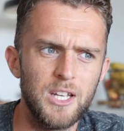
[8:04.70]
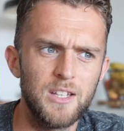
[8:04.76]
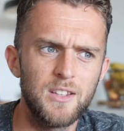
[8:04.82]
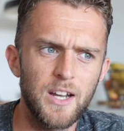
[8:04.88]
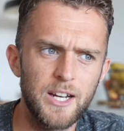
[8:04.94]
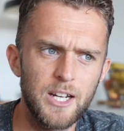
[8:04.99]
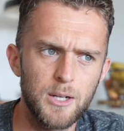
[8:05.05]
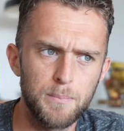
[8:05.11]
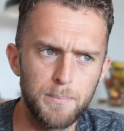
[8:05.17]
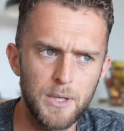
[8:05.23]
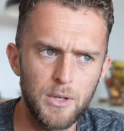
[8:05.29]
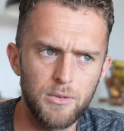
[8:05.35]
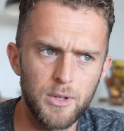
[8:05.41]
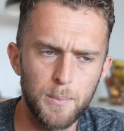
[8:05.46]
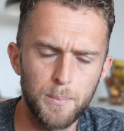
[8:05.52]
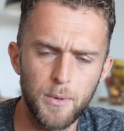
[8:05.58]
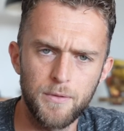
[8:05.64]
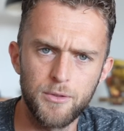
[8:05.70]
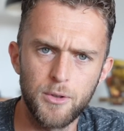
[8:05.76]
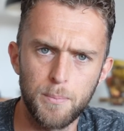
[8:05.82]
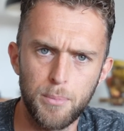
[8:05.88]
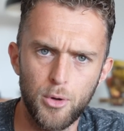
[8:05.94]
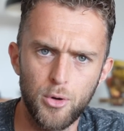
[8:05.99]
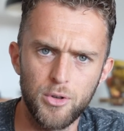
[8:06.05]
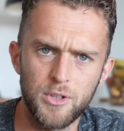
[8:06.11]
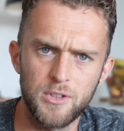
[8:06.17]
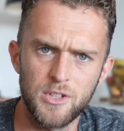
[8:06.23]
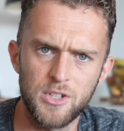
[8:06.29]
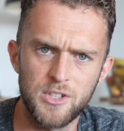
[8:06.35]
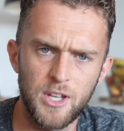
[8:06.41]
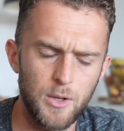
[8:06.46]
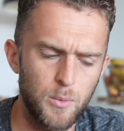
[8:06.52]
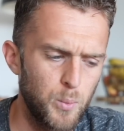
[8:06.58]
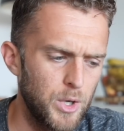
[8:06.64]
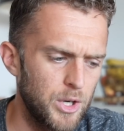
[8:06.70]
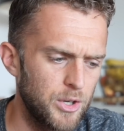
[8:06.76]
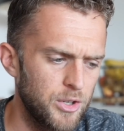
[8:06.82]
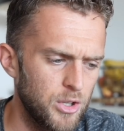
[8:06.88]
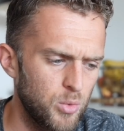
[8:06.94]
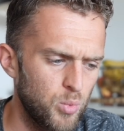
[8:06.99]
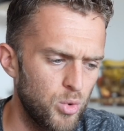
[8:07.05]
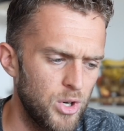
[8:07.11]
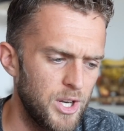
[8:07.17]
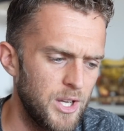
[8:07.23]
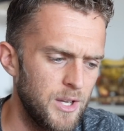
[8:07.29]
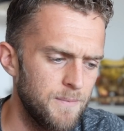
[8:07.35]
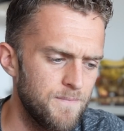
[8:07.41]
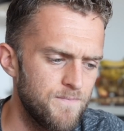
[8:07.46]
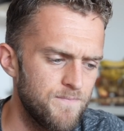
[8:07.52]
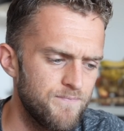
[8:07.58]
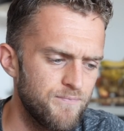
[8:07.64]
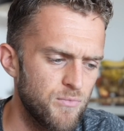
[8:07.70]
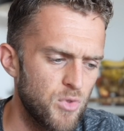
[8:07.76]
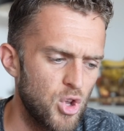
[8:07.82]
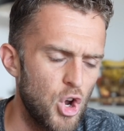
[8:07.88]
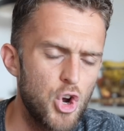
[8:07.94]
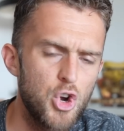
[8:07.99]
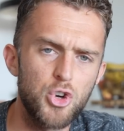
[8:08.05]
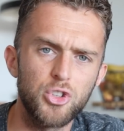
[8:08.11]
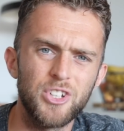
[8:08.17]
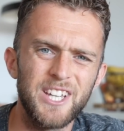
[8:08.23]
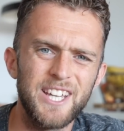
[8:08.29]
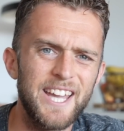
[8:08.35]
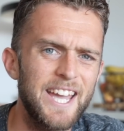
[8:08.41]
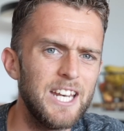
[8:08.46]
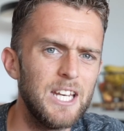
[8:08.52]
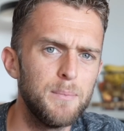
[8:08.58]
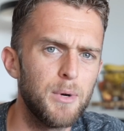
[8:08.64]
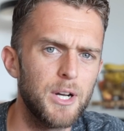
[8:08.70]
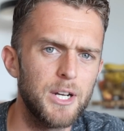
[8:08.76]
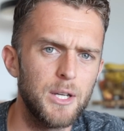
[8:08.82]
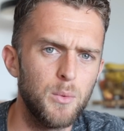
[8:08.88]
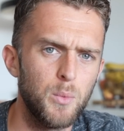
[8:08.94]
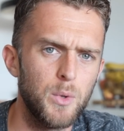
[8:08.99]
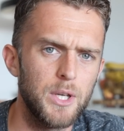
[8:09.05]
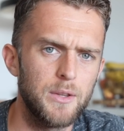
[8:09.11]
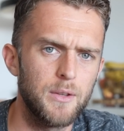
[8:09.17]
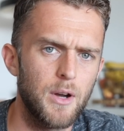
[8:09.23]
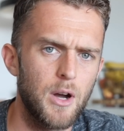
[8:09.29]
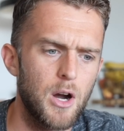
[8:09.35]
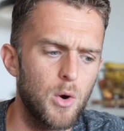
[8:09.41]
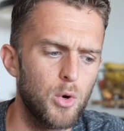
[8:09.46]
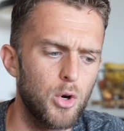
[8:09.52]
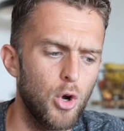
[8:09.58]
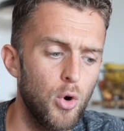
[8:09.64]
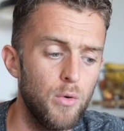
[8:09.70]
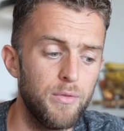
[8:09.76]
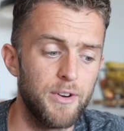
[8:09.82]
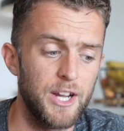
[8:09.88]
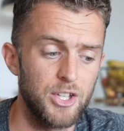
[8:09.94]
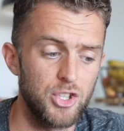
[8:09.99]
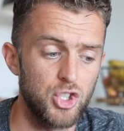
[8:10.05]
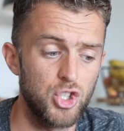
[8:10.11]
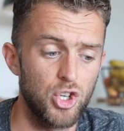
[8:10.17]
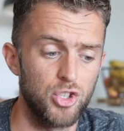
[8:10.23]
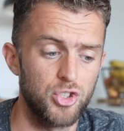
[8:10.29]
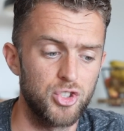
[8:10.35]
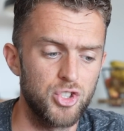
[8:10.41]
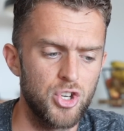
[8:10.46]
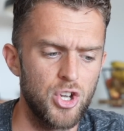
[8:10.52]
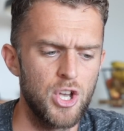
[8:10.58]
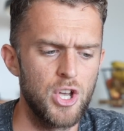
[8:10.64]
entire build-up of the point is that we are not really hurting anybody with our overhead shots.